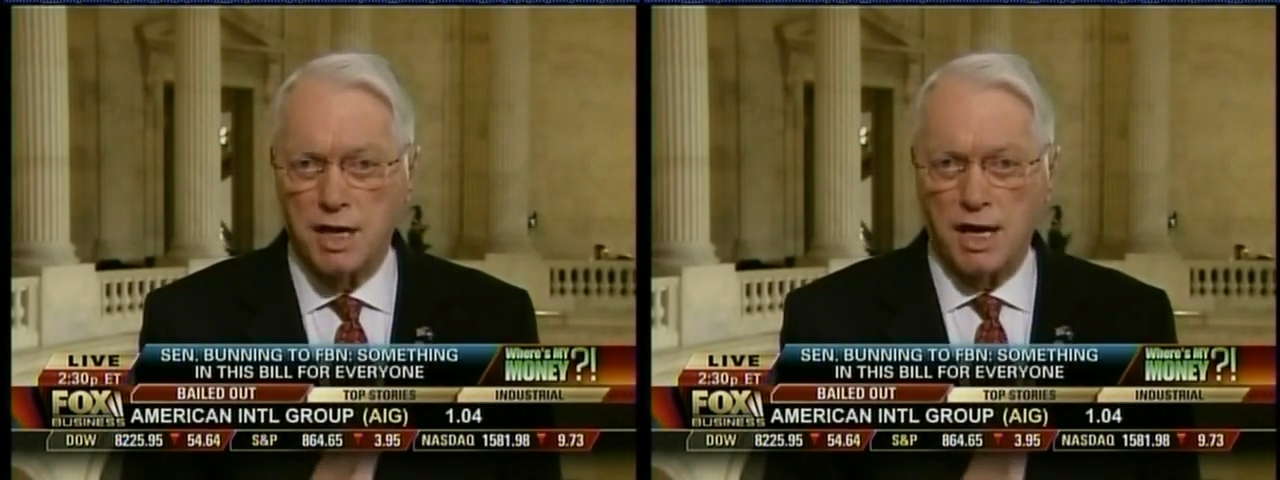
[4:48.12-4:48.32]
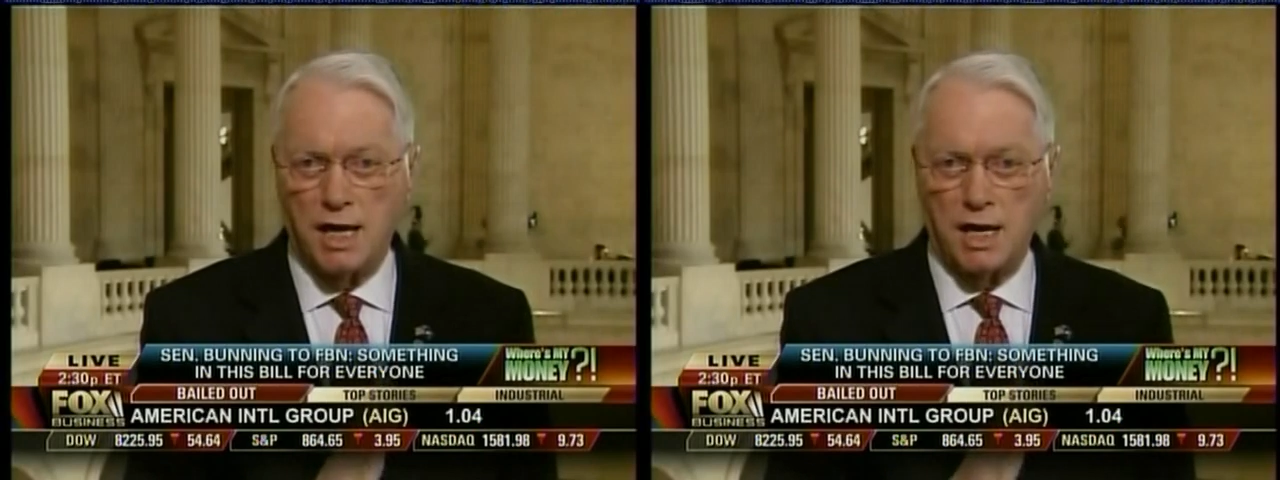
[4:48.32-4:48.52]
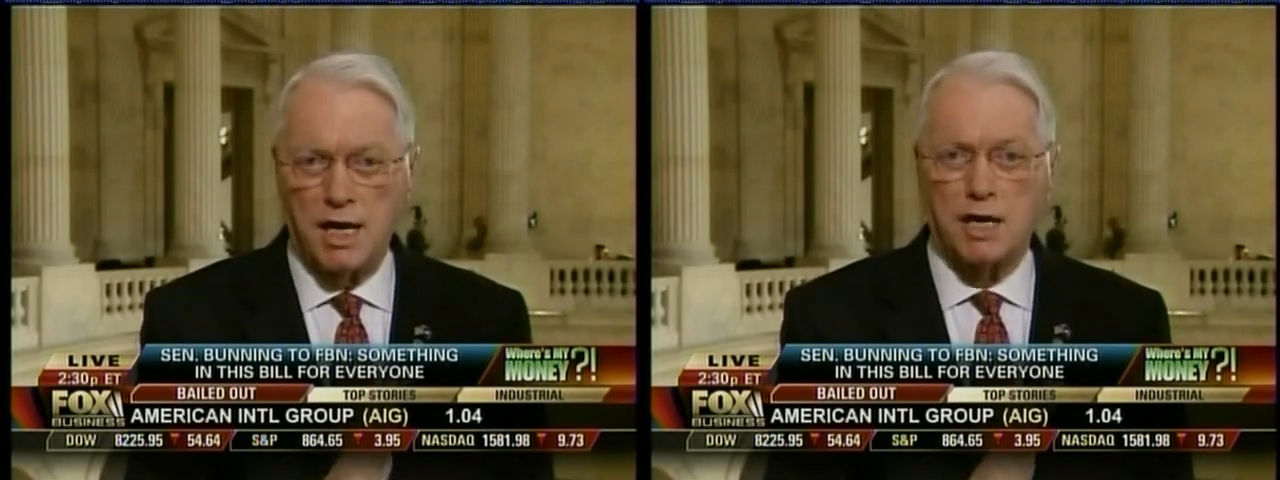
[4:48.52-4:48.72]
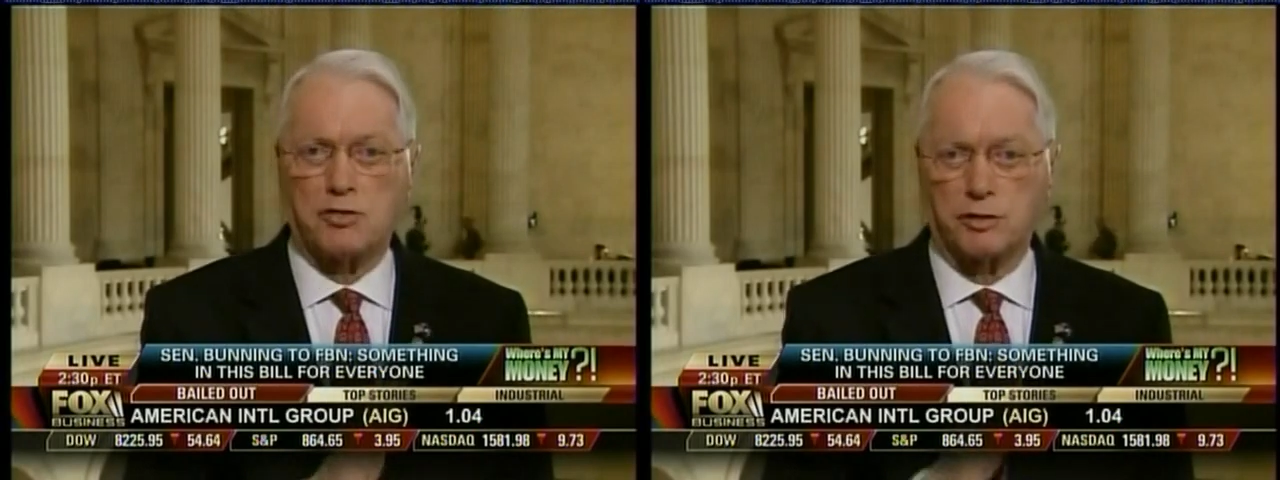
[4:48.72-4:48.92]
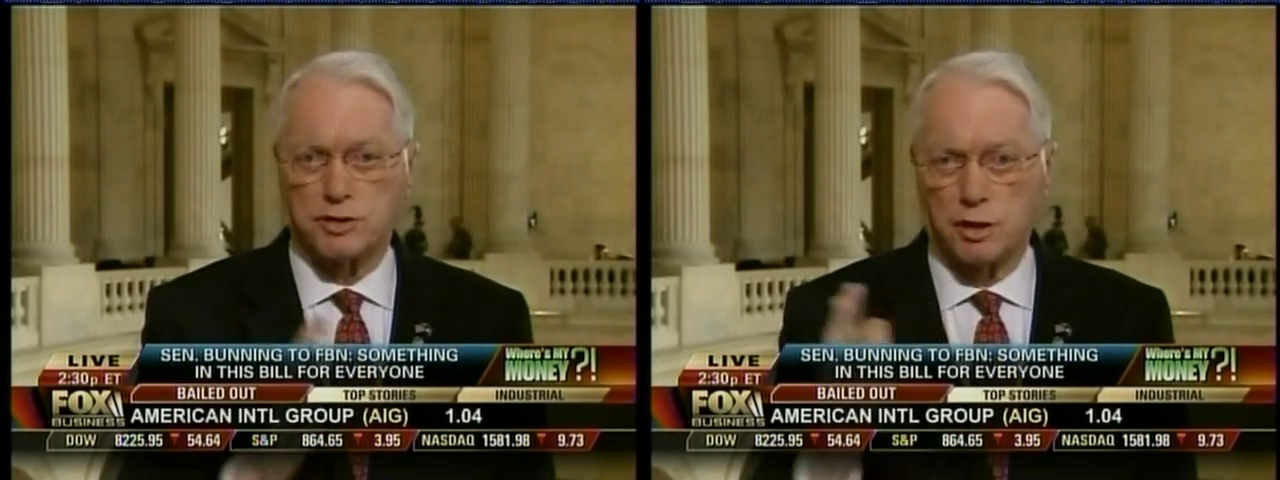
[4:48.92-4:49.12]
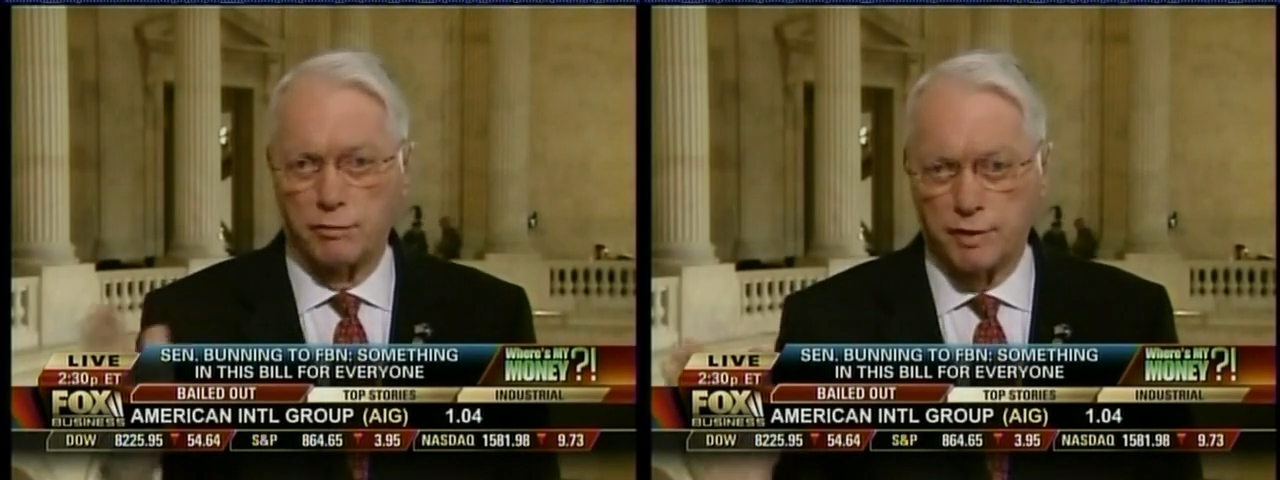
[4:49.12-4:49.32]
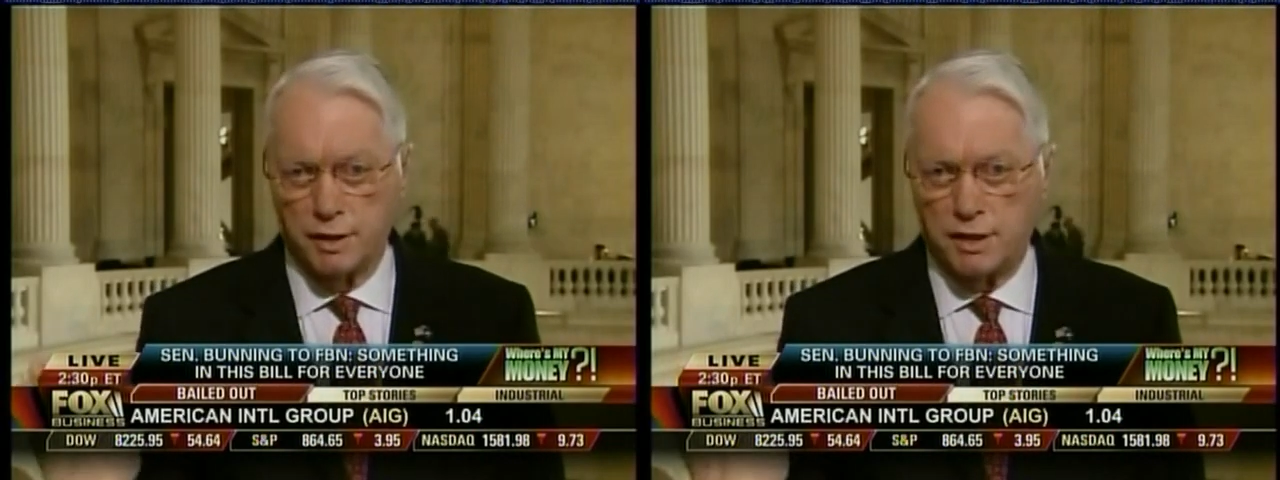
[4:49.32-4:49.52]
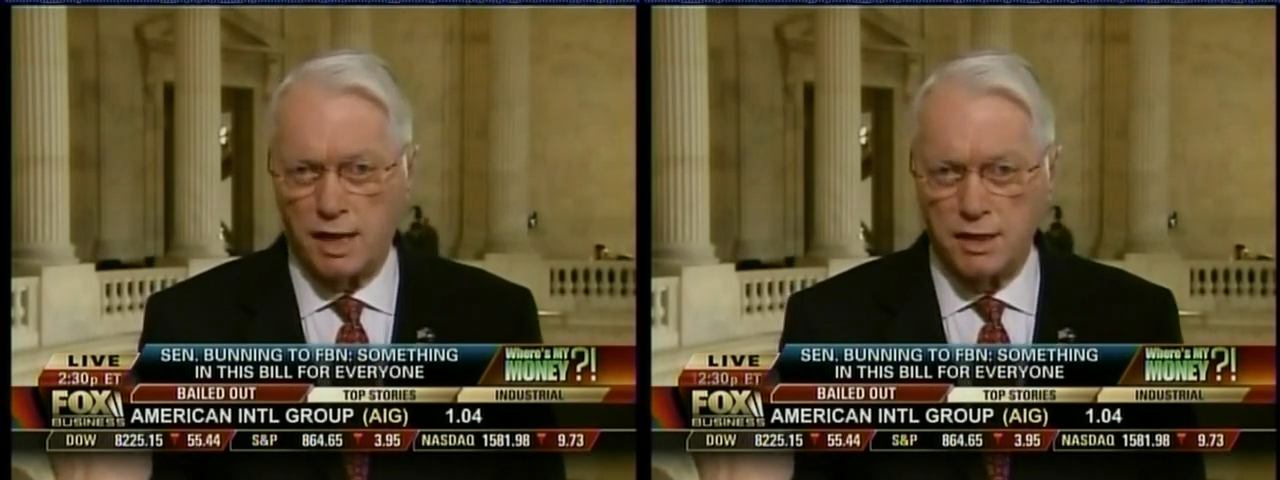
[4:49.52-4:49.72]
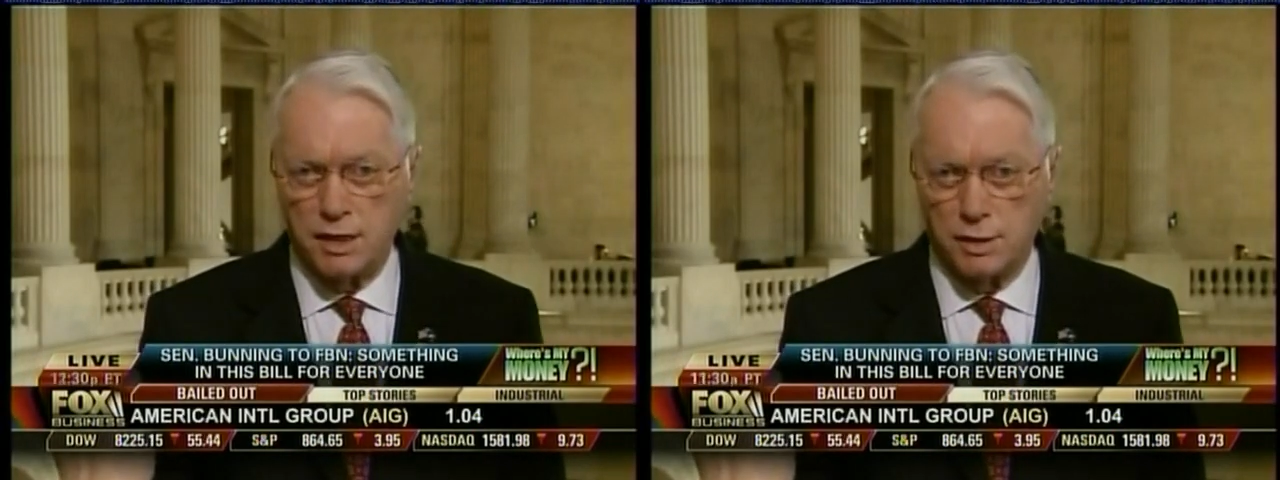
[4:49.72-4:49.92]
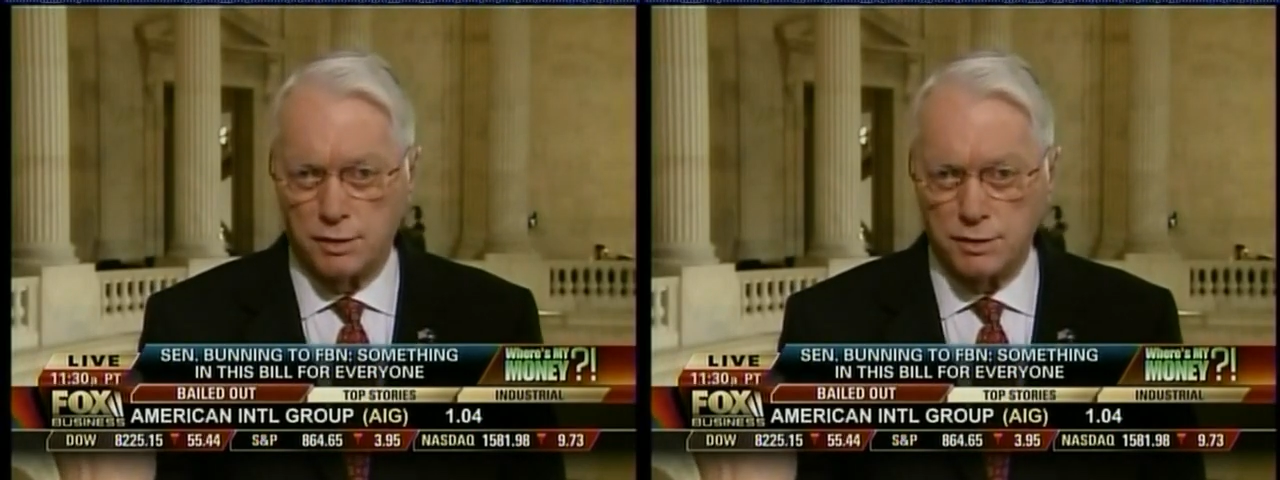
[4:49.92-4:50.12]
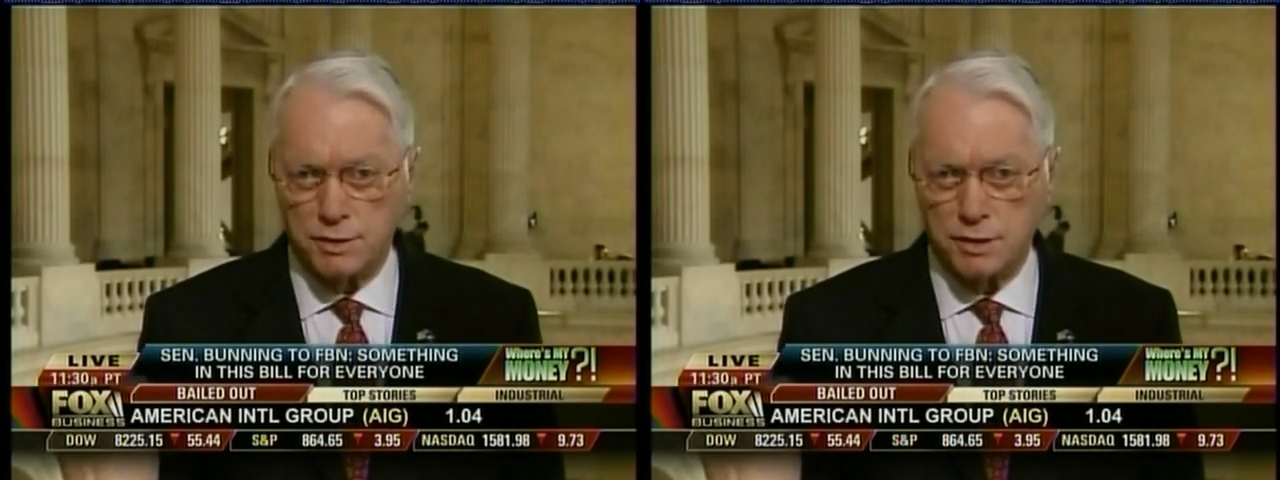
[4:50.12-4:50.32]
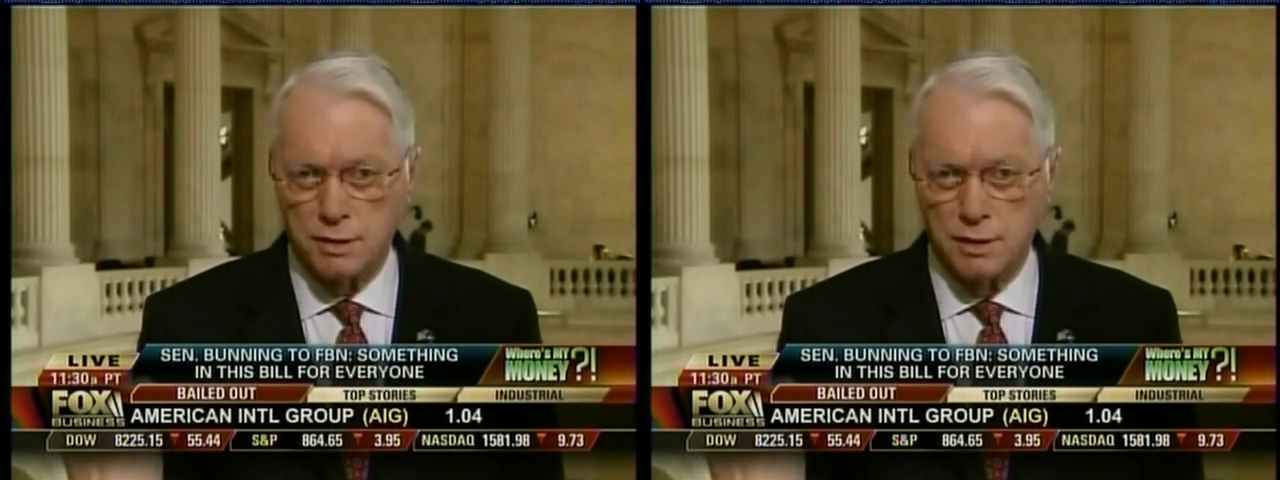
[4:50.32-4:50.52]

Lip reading: in interest over the 10 years,